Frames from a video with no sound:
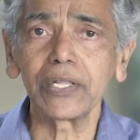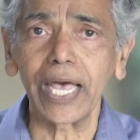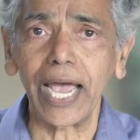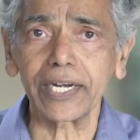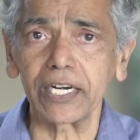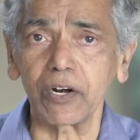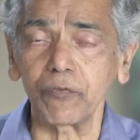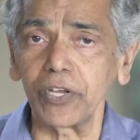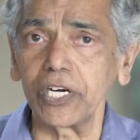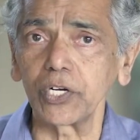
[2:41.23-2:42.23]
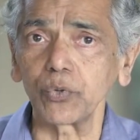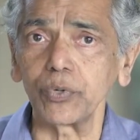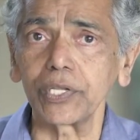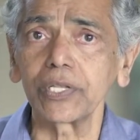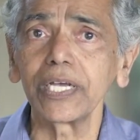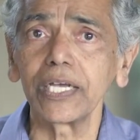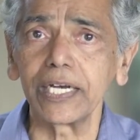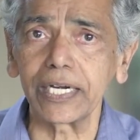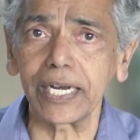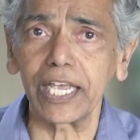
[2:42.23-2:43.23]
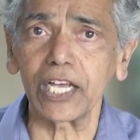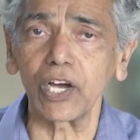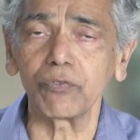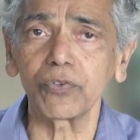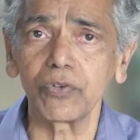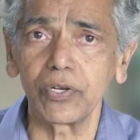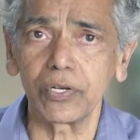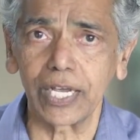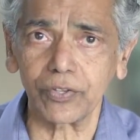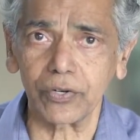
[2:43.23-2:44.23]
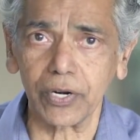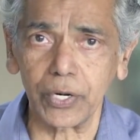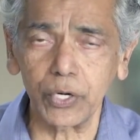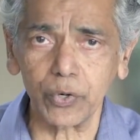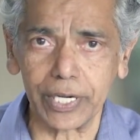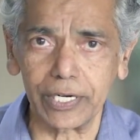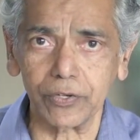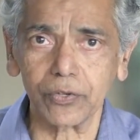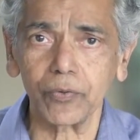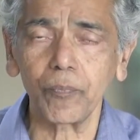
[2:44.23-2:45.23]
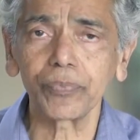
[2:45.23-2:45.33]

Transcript: That interferes with intake of essential nutrients.